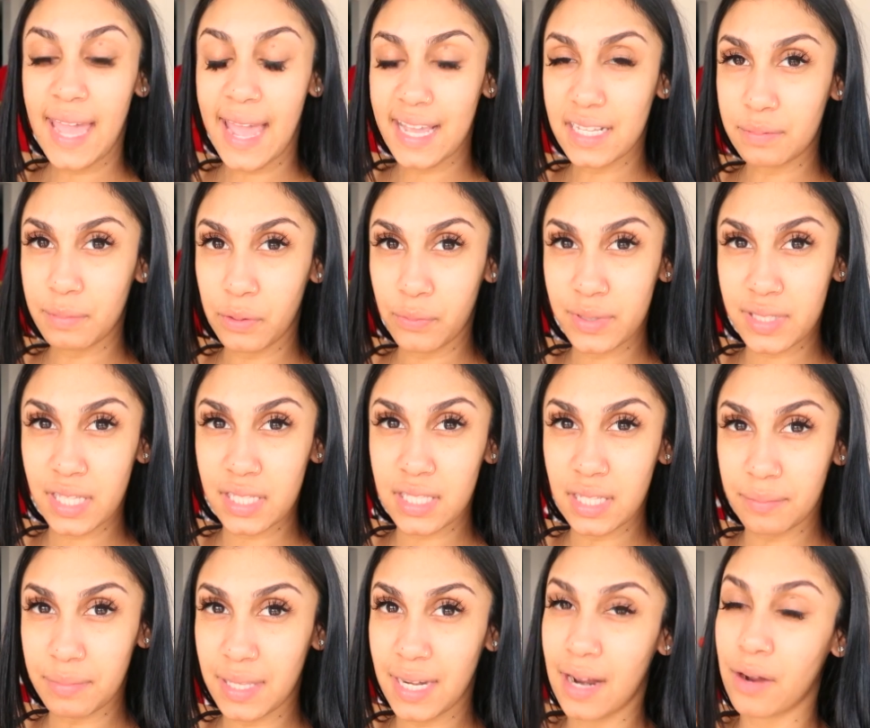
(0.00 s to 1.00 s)
He asked me, was it
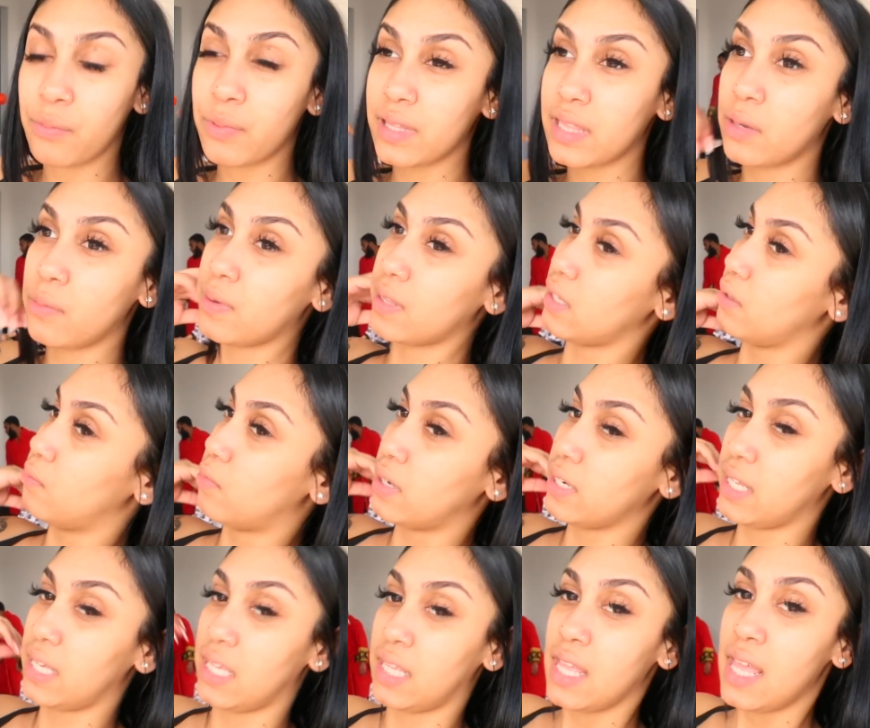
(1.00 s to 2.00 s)
something I really, really
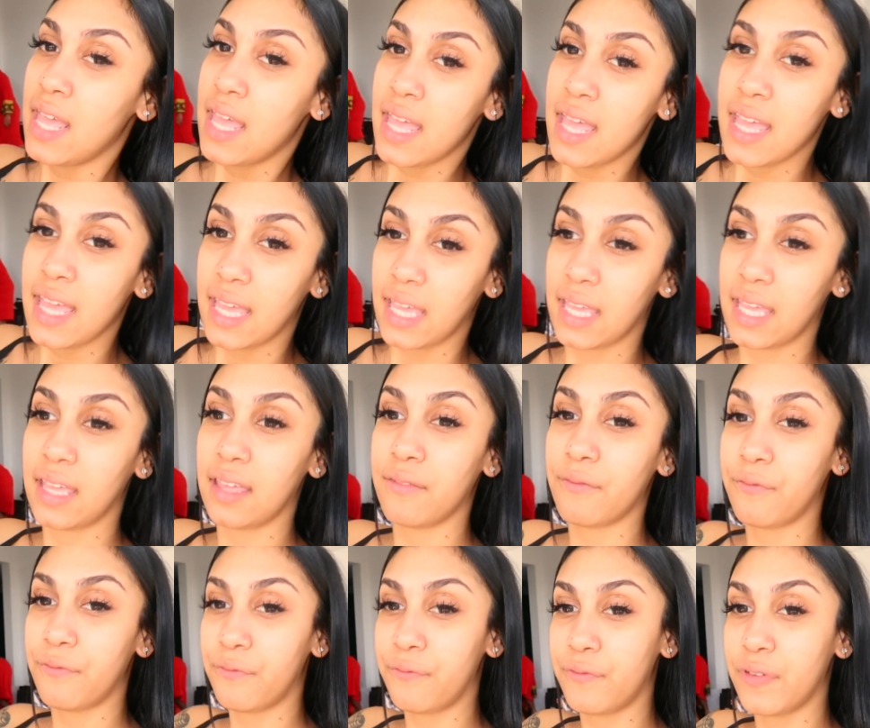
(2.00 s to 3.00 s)
wanted
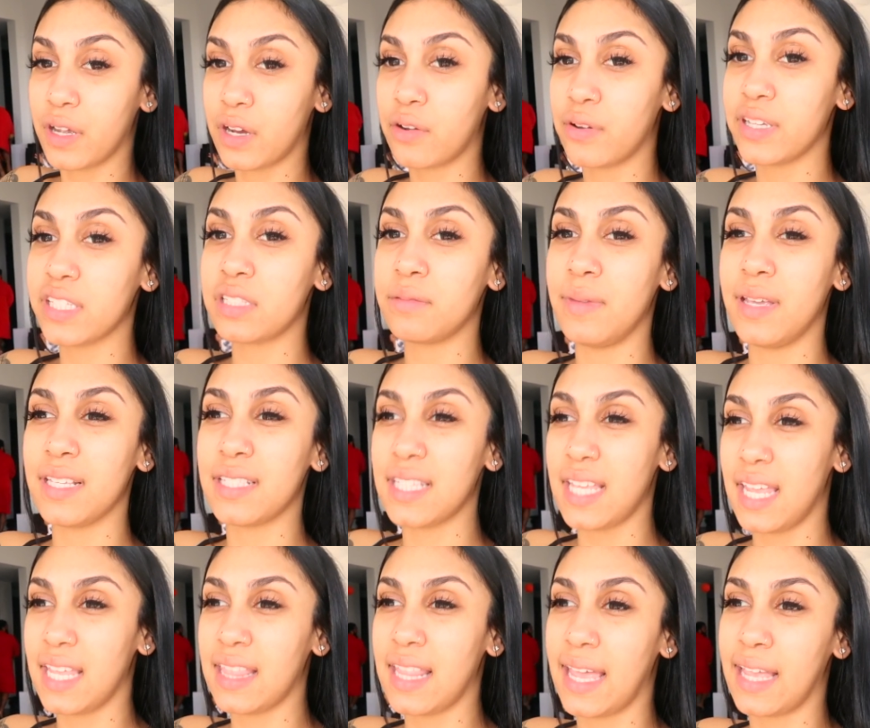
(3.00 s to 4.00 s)
for Christmas?
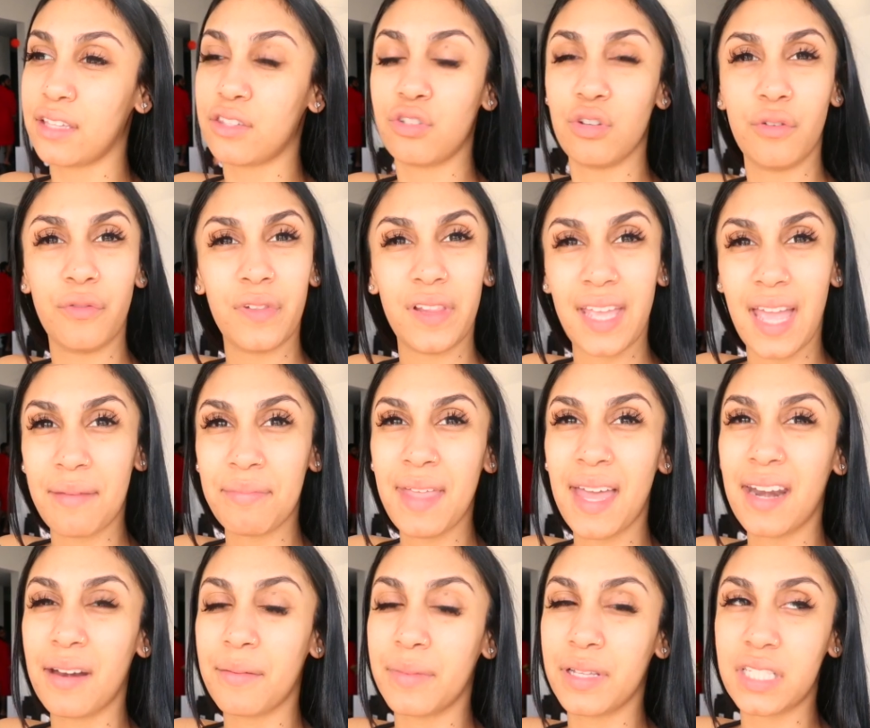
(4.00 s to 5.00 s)
And like, truthfully, I'm
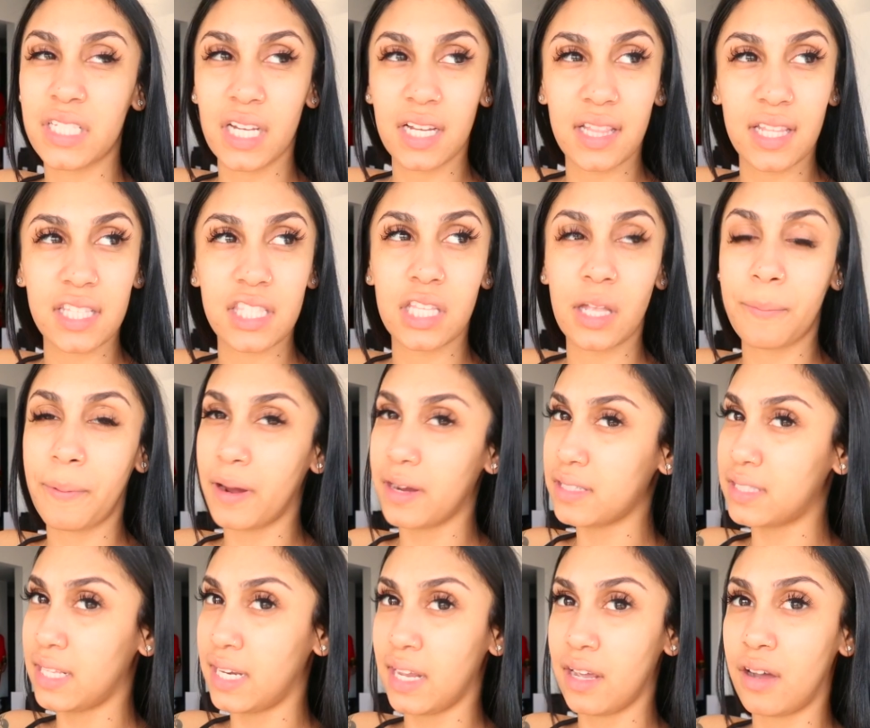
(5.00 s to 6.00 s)
not a materialistic
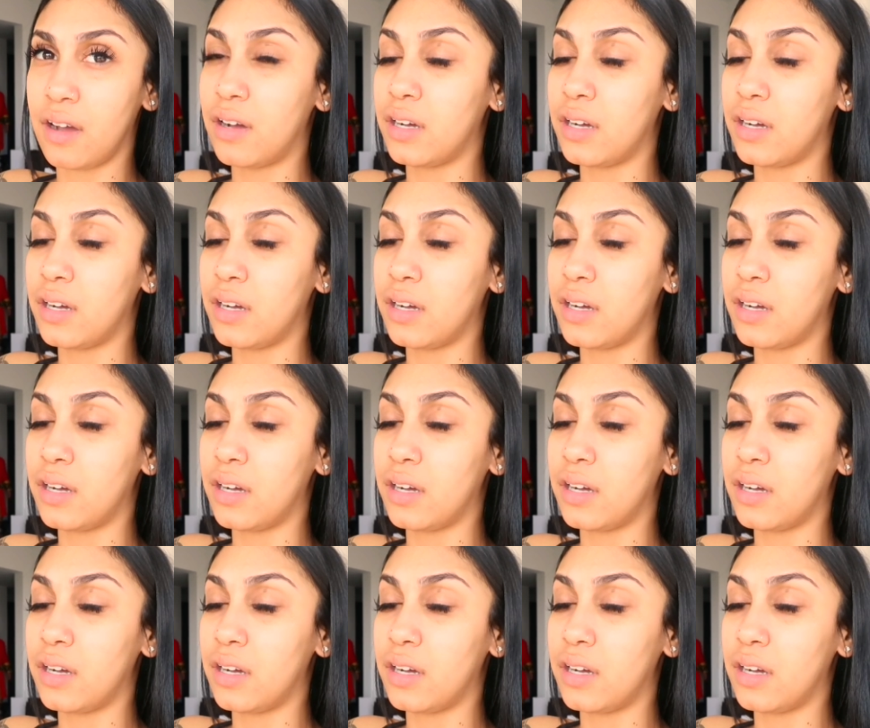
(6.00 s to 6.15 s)
person at